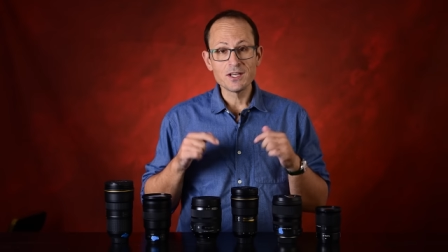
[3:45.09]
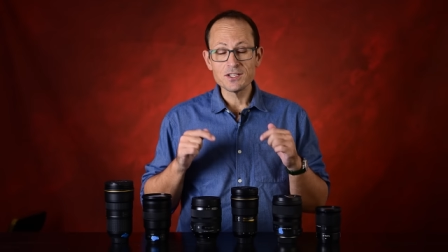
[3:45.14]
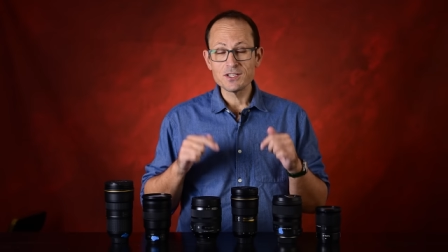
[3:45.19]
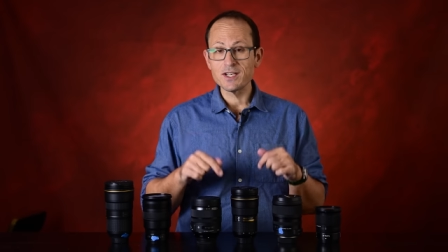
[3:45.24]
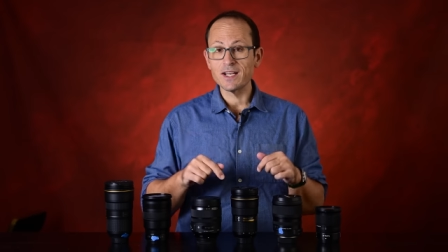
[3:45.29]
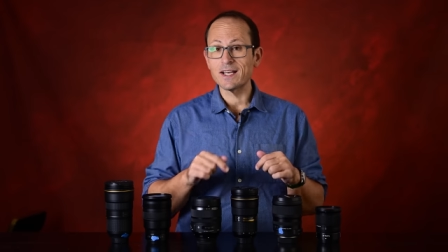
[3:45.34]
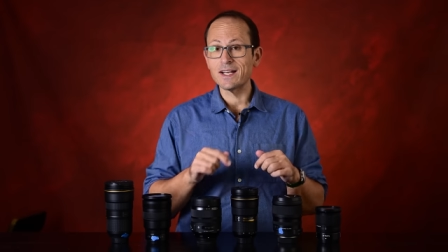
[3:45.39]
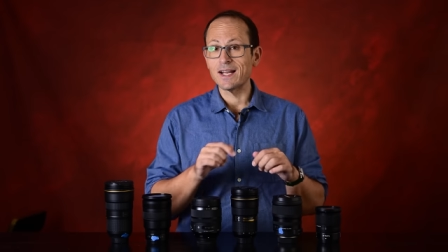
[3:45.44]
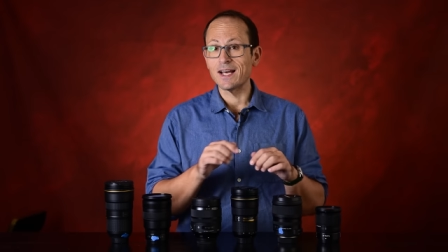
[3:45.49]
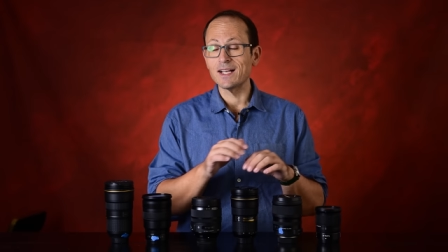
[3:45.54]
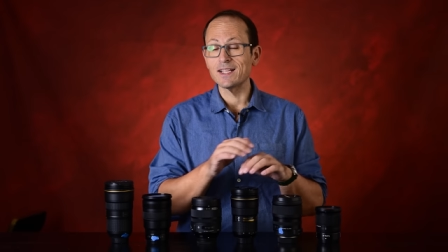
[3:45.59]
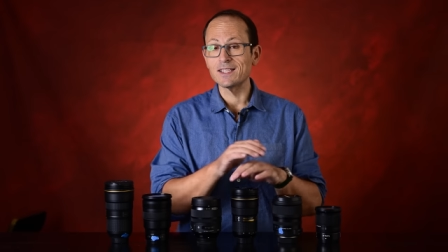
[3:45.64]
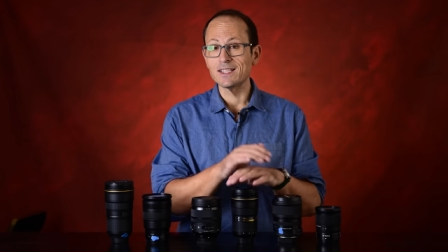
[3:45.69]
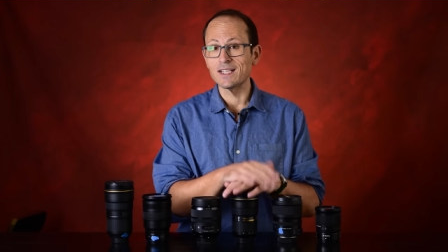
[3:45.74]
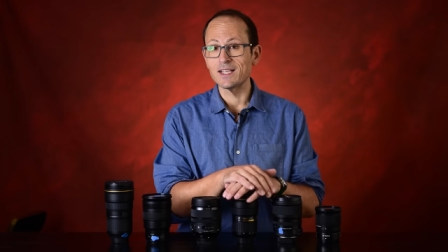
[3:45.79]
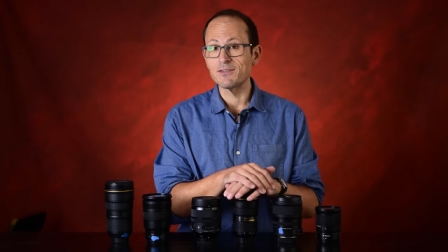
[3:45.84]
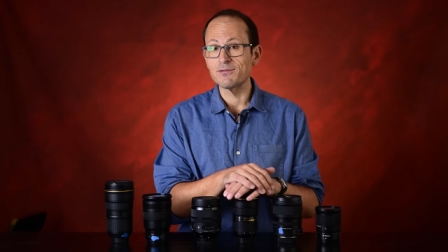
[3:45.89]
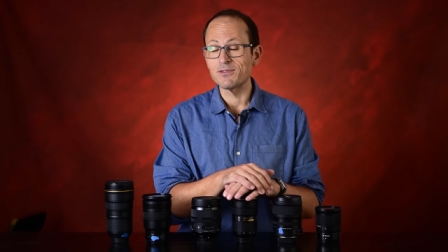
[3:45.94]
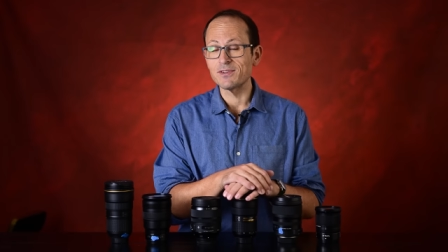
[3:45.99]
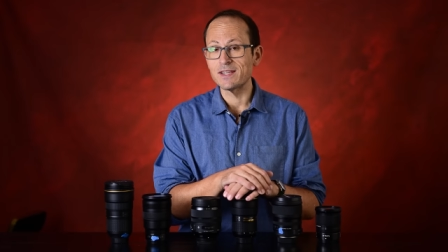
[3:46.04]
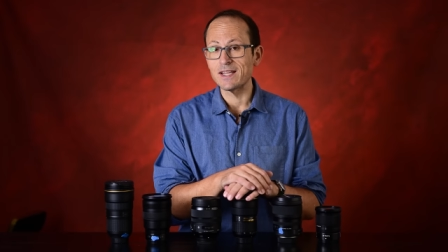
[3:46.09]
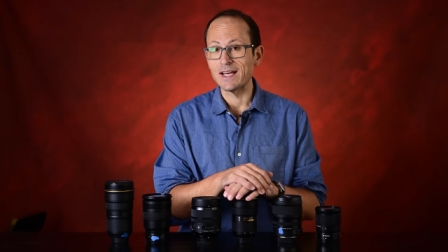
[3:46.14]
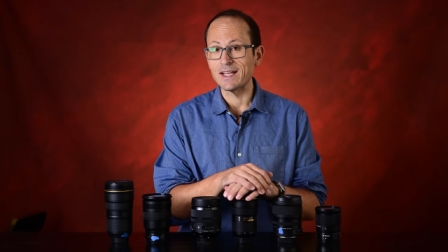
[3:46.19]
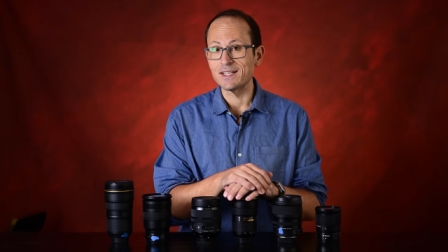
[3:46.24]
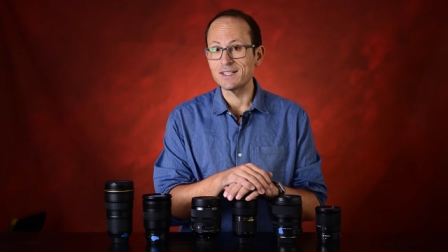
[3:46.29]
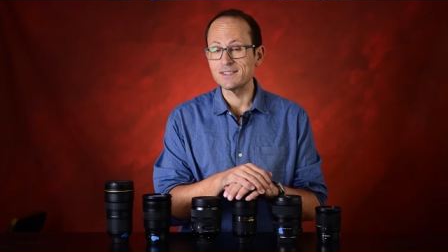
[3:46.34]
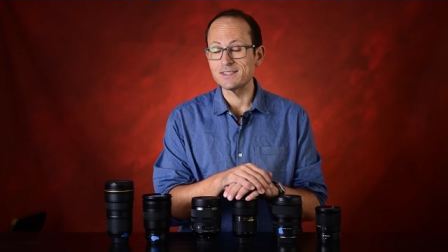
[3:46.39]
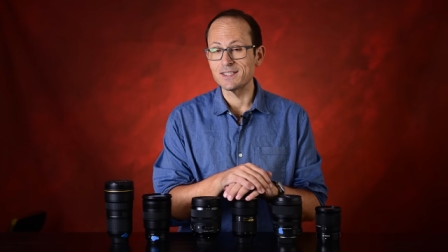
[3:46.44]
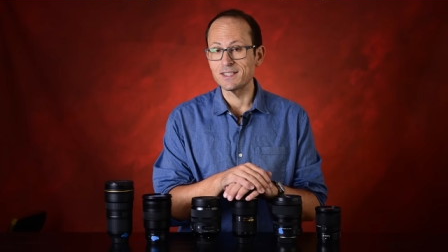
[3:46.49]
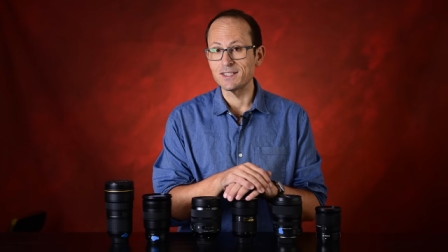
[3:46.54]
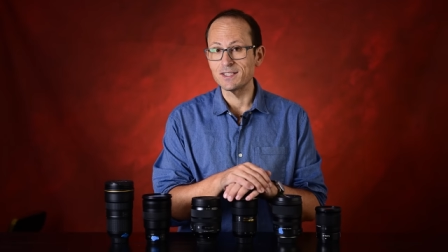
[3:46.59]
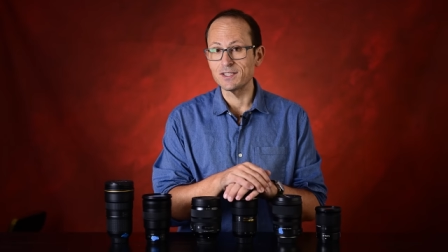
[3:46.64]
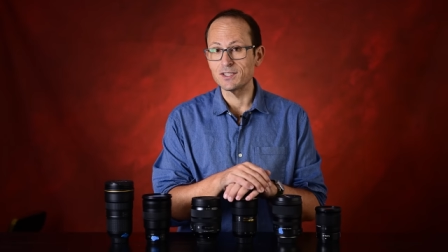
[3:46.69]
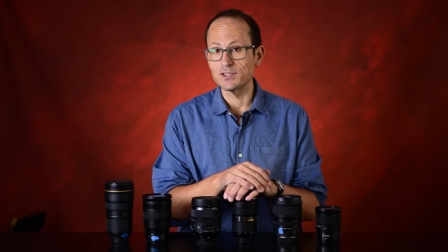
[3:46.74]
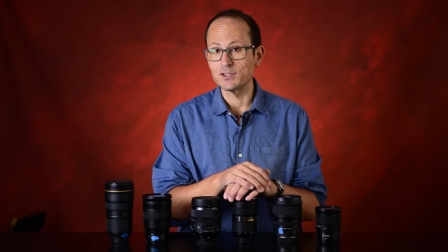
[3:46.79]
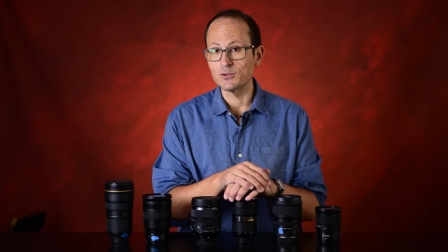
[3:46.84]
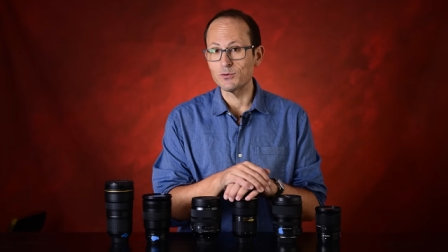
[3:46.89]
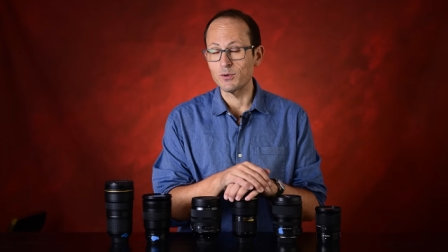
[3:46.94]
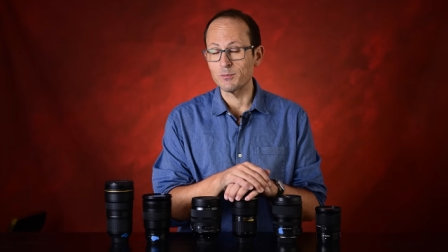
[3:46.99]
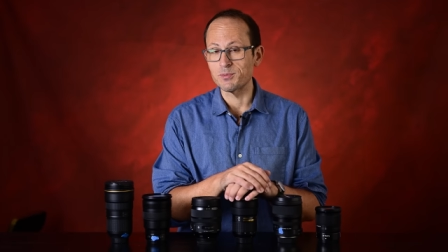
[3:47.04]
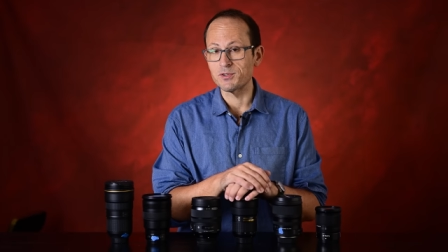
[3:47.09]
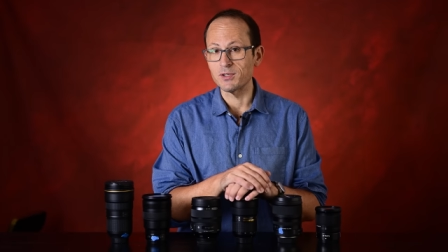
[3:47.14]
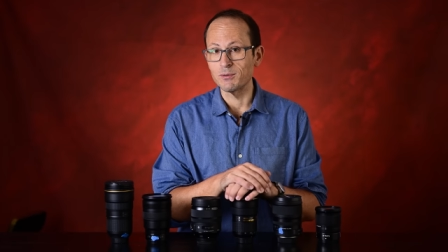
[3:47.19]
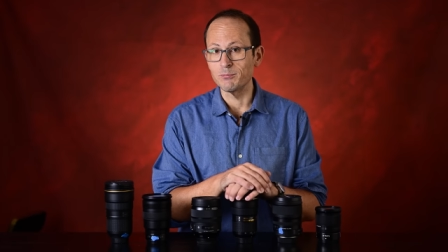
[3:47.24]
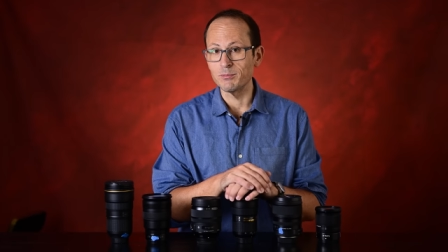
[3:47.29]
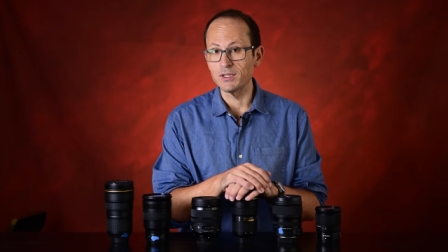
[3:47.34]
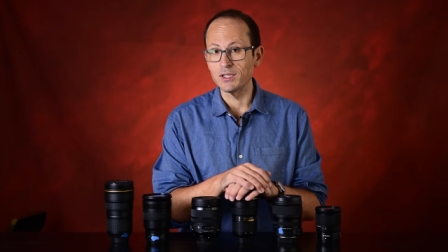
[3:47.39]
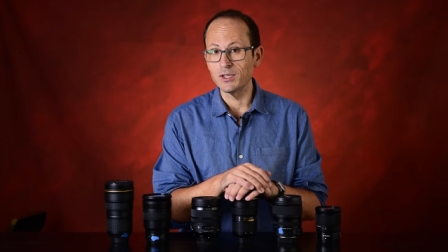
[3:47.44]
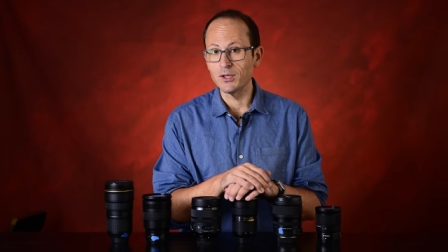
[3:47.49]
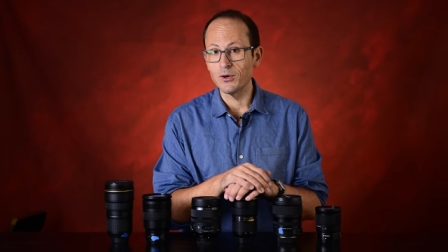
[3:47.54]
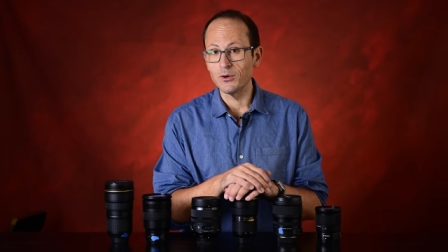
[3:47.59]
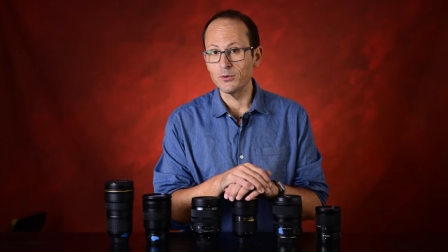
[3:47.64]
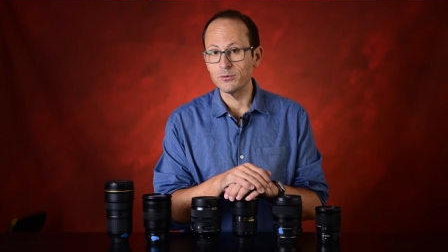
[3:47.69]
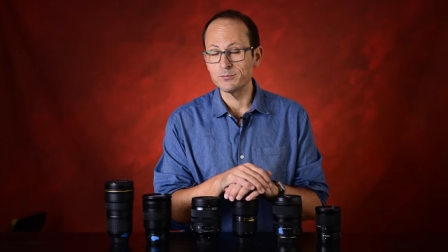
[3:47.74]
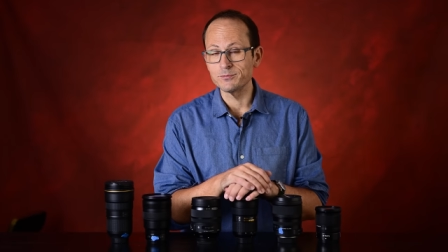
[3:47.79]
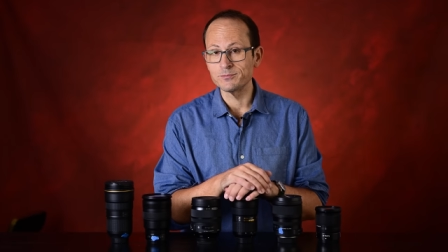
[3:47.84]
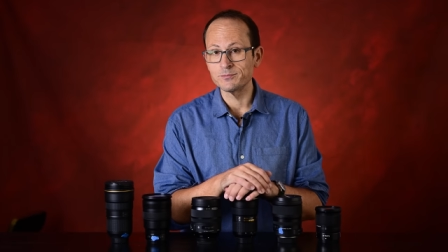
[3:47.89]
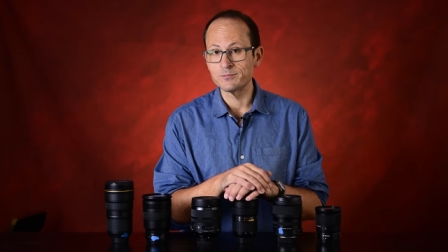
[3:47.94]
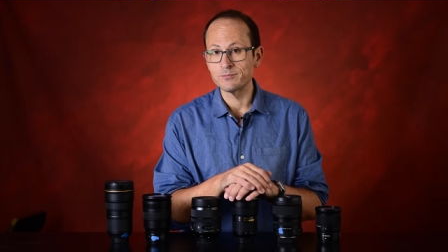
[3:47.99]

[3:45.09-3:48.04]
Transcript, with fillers: Check it out, link for that is in the description below.